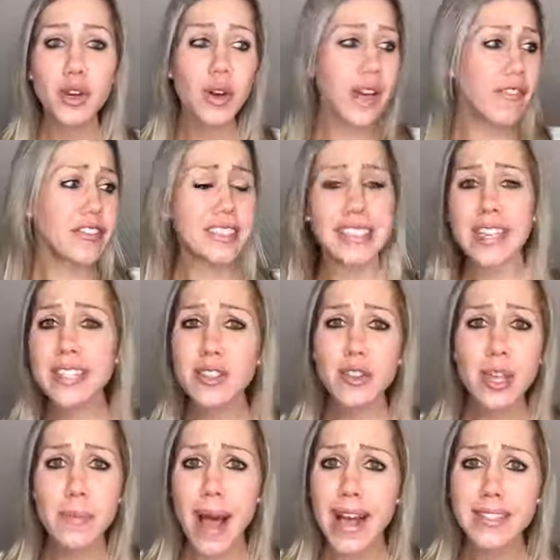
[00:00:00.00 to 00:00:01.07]
If it sits on the
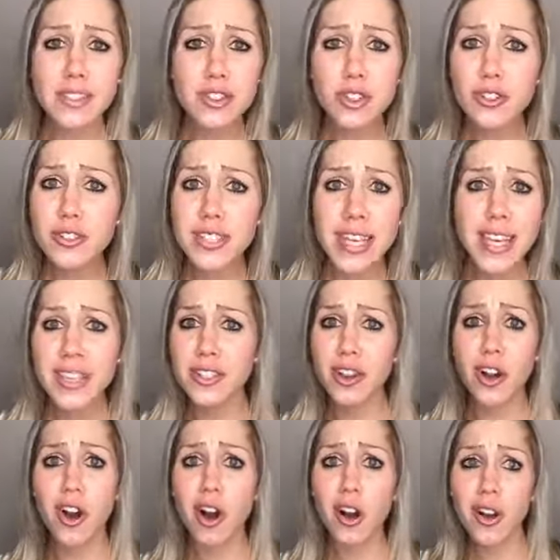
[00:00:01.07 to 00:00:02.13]
passenger seat in your
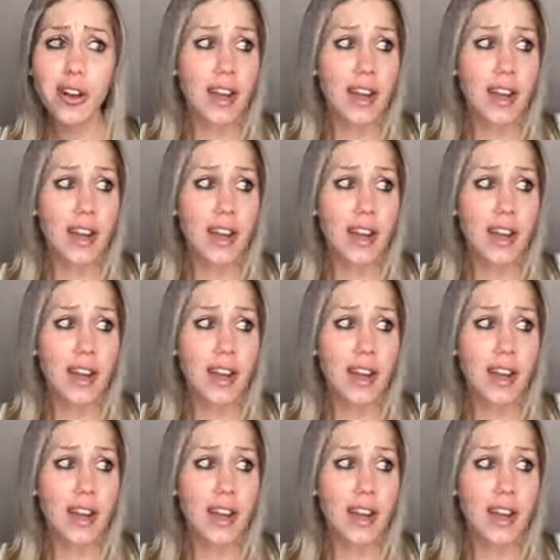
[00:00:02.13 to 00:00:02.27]
car,